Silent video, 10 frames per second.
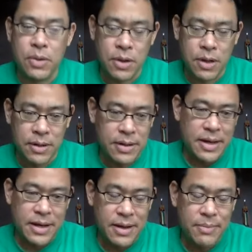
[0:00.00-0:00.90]
or
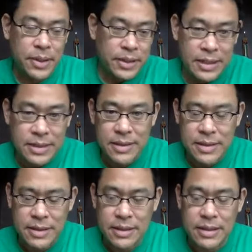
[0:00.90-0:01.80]
abilities
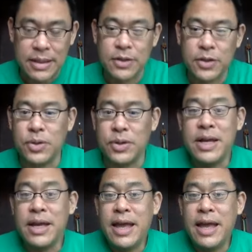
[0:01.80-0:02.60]
to succeed in school?